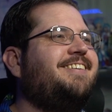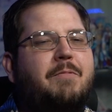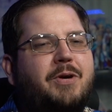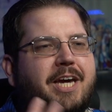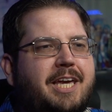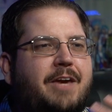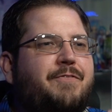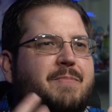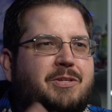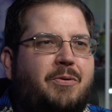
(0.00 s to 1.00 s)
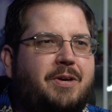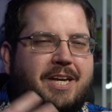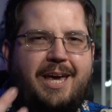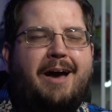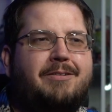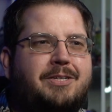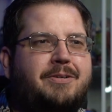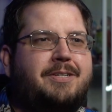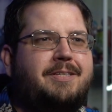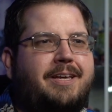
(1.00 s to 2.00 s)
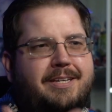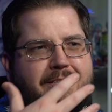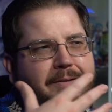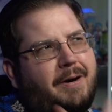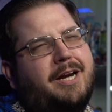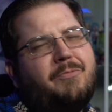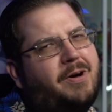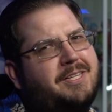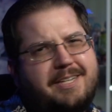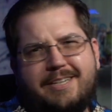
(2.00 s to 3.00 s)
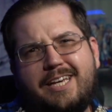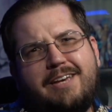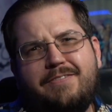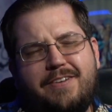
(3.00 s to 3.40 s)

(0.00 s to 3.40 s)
What you kind of get from this whole encounter is, yes, Yamada wants to leave.